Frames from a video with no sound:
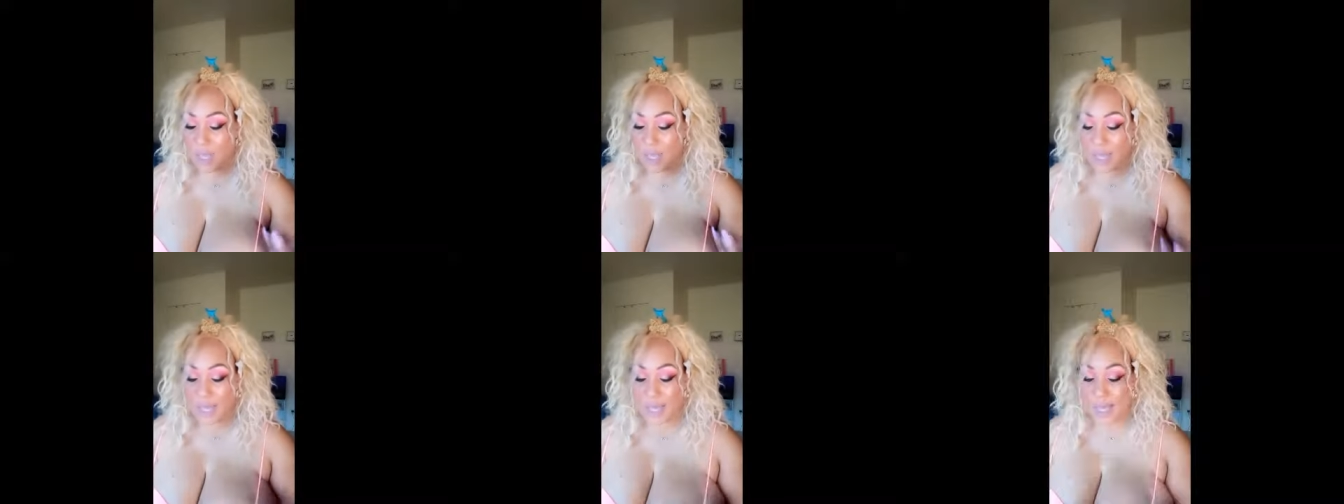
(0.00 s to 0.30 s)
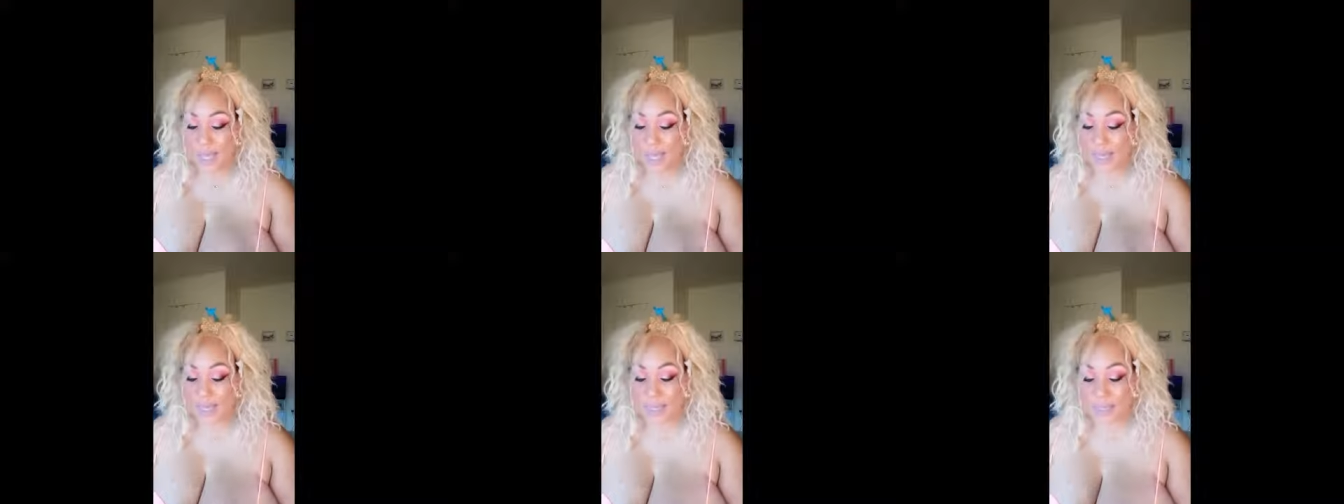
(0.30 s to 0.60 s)

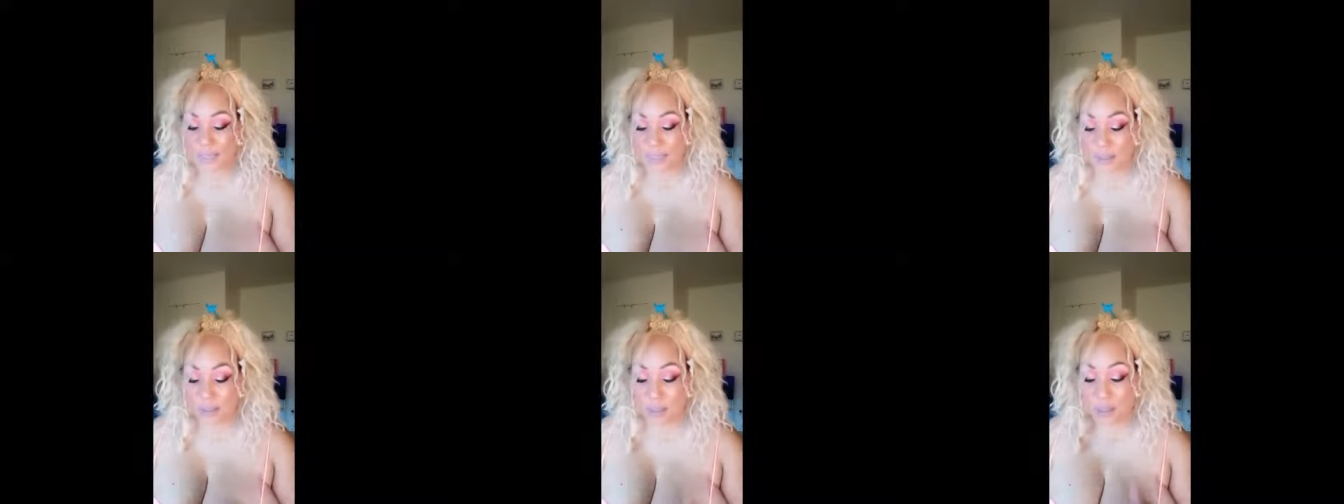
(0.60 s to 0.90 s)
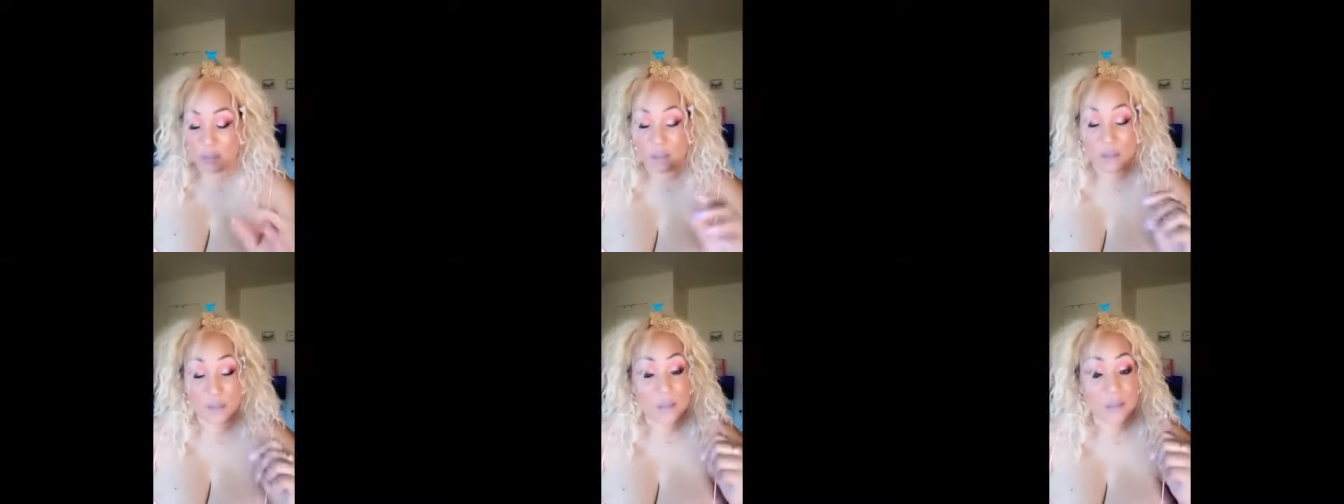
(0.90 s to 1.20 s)
is
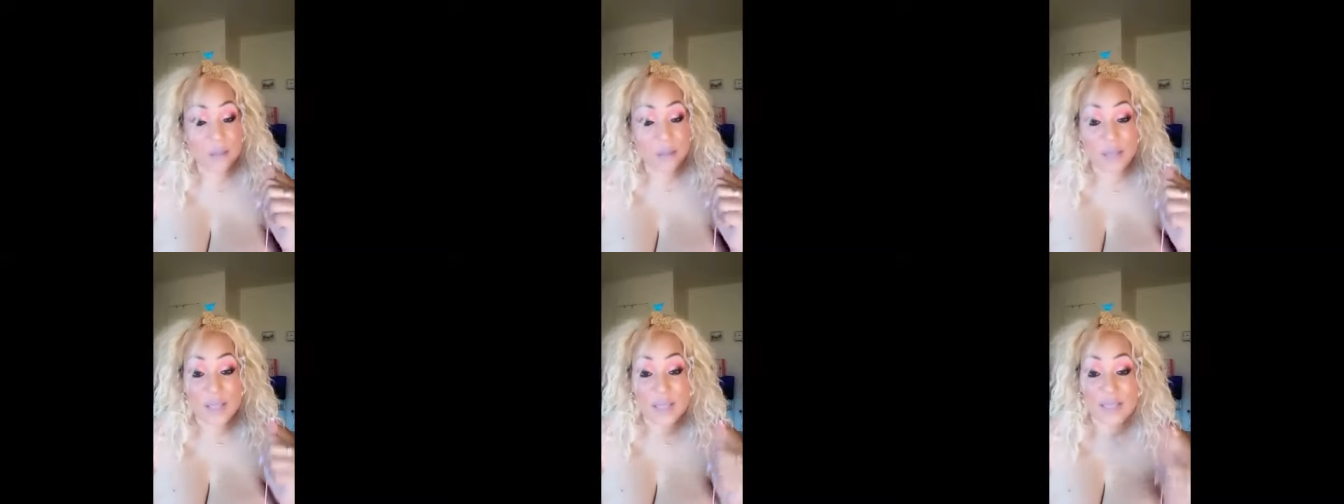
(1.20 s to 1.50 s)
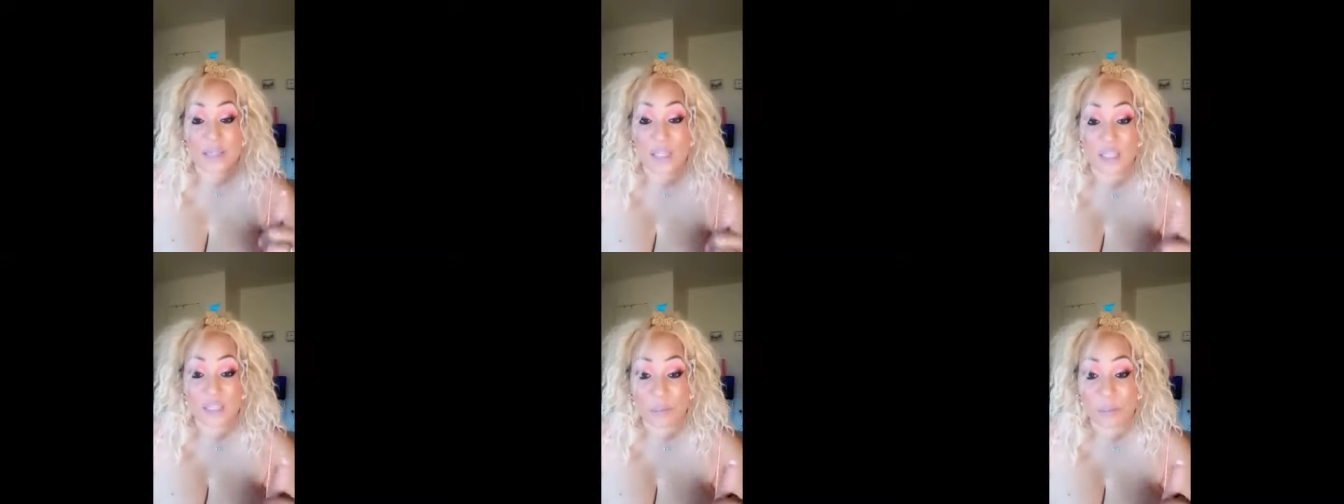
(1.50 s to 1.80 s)

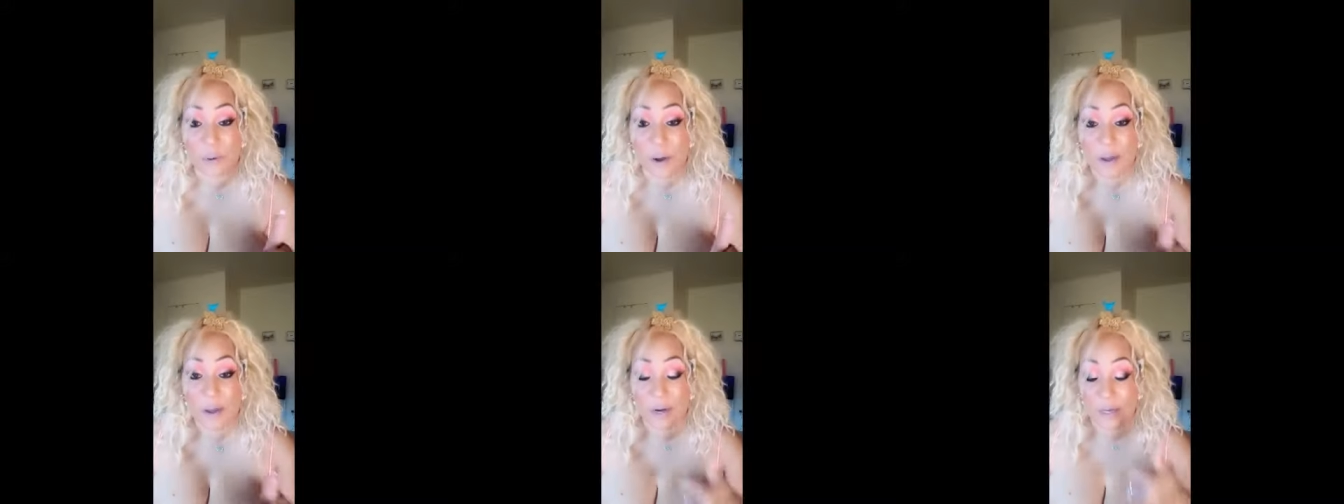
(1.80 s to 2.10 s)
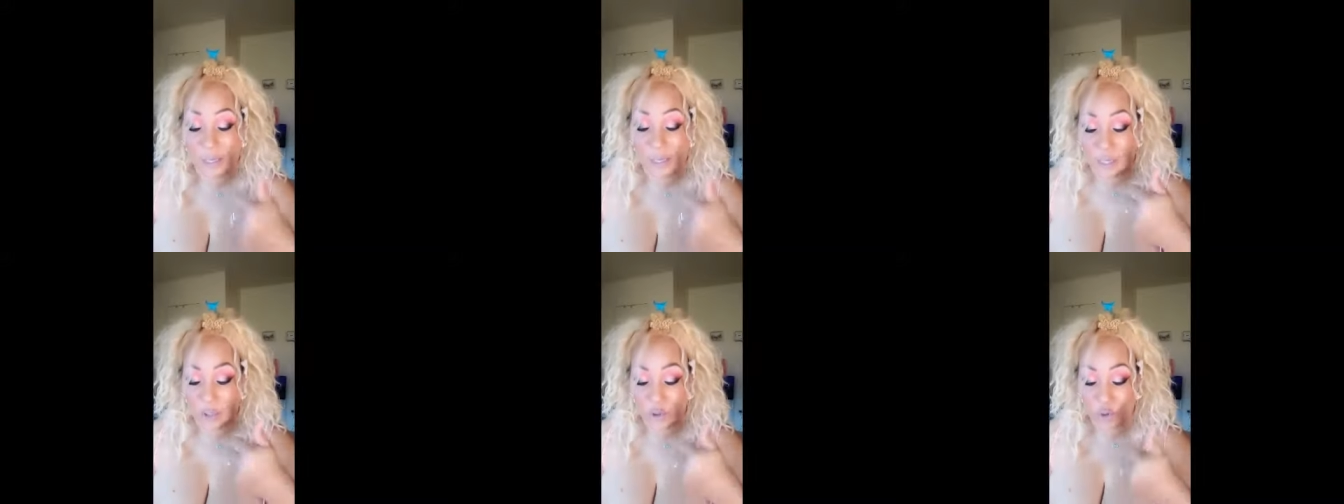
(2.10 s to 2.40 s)
that this
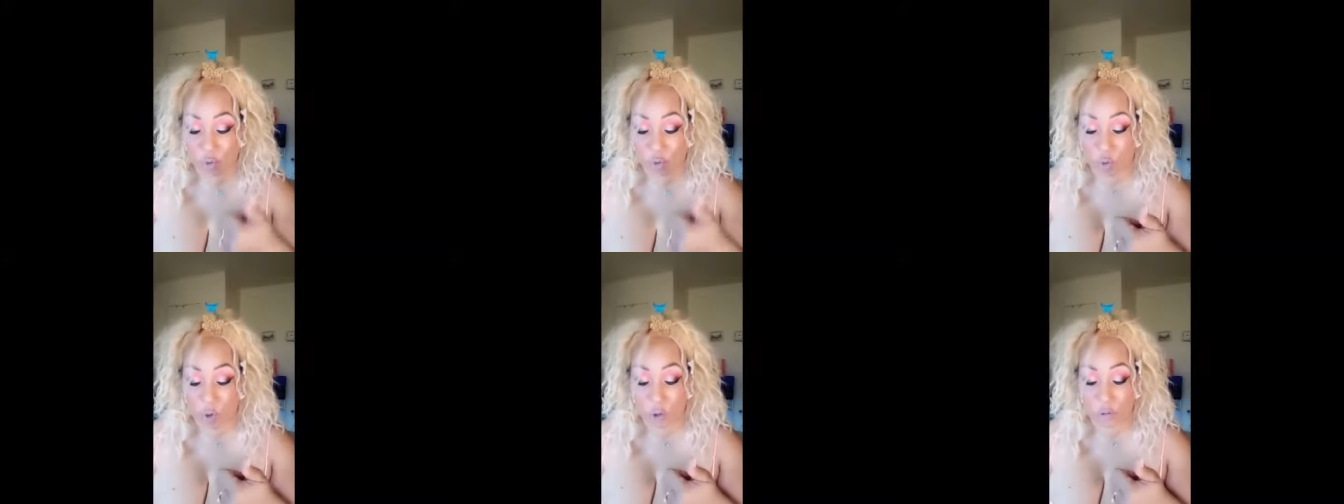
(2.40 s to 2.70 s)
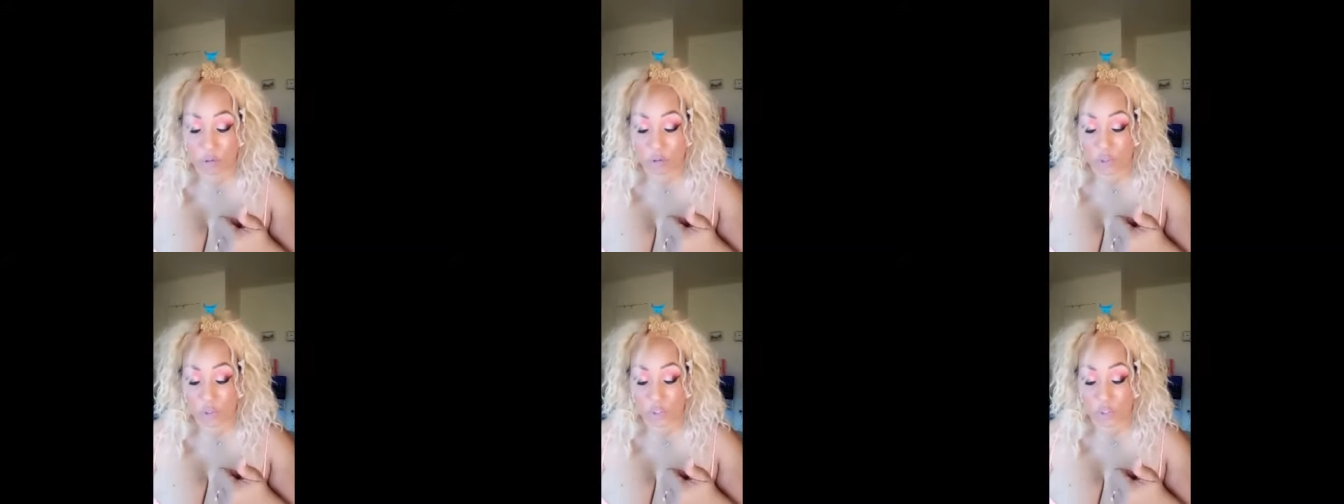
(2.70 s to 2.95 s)
product controls